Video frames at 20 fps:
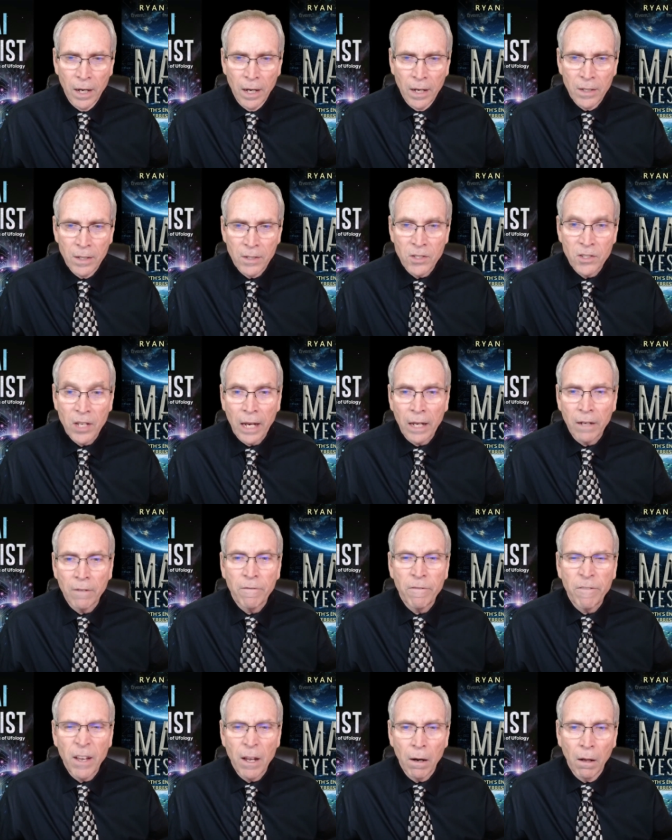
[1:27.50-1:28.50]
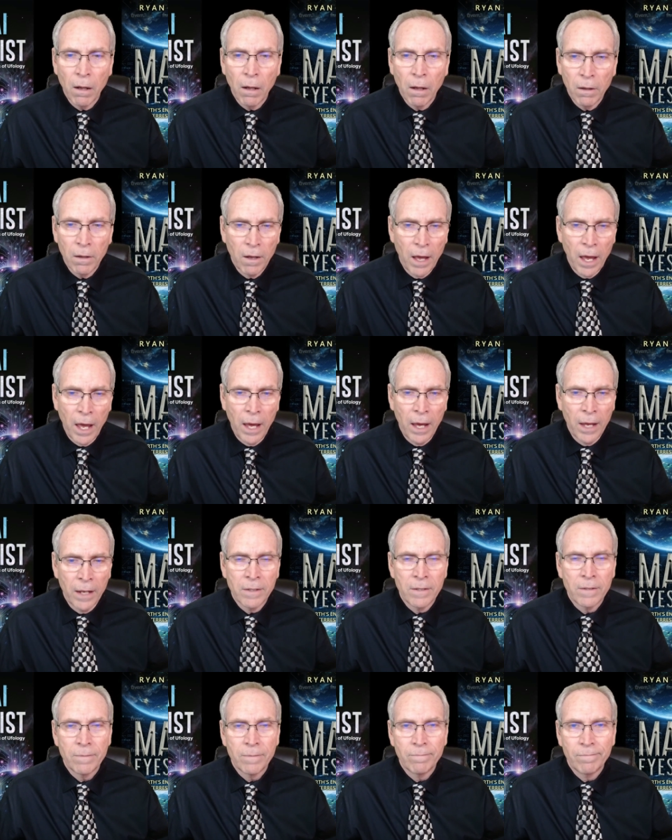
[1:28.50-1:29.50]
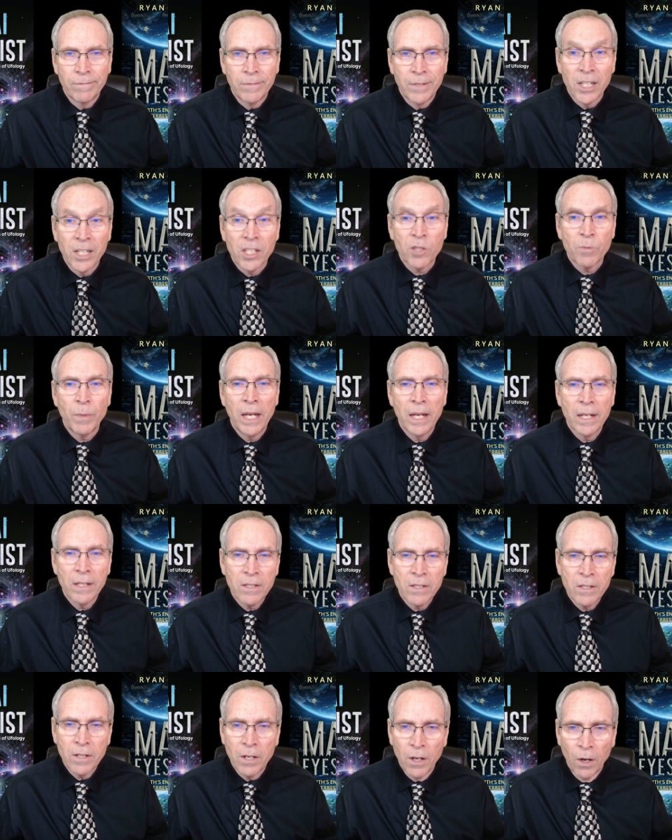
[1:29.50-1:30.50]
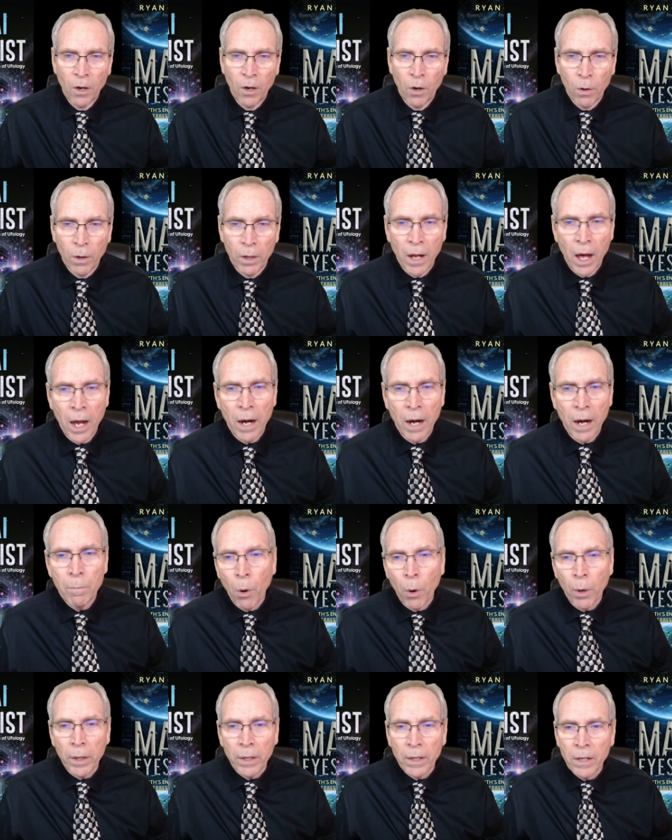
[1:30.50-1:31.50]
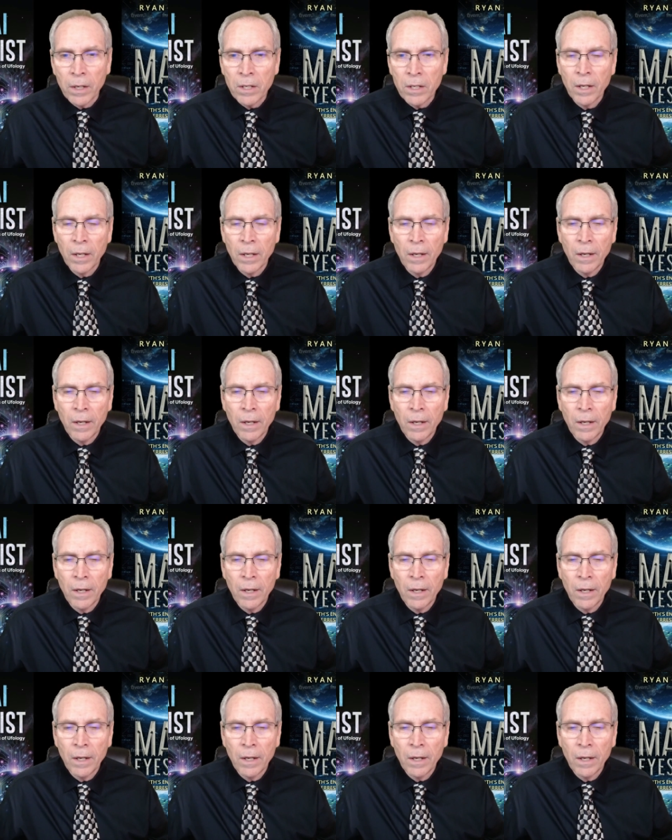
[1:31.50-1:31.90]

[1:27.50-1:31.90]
second fiddle and dismissed or not important